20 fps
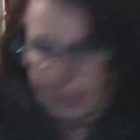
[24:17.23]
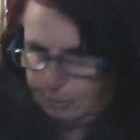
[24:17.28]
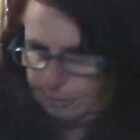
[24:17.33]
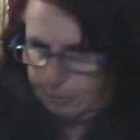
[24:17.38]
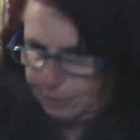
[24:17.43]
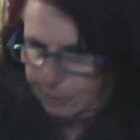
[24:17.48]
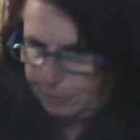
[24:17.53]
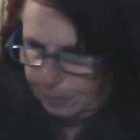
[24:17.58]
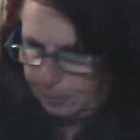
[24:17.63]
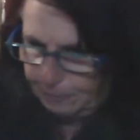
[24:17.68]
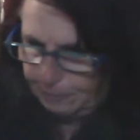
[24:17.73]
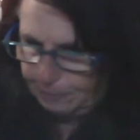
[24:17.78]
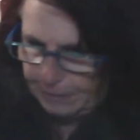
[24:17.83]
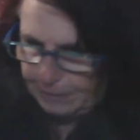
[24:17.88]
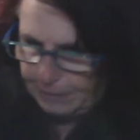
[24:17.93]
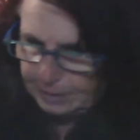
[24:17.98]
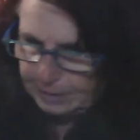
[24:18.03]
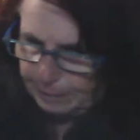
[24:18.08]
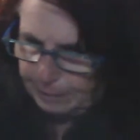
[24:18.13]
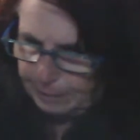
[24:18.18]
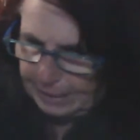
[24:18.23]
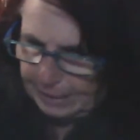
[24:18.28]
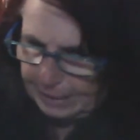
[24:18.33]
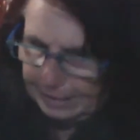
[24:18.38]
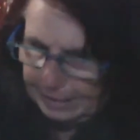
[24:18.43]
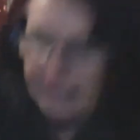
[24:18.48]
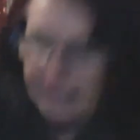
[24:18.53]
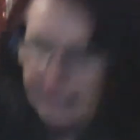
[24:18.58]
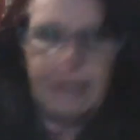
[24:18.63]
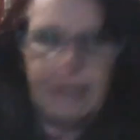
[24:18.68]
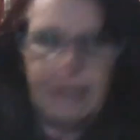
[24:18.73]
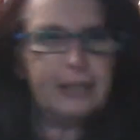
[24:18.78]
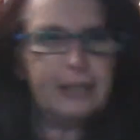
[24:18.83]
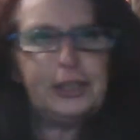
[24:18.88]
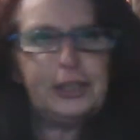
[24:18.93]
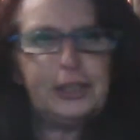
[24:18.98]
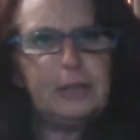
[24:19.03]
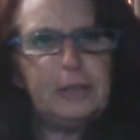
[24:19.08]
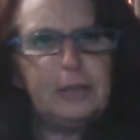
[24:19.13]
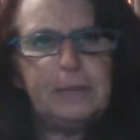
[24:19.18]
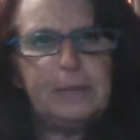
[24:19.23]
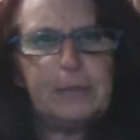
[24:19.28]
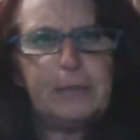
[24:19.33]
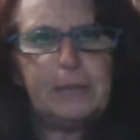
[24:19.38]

Oh, super fast bean. I assumed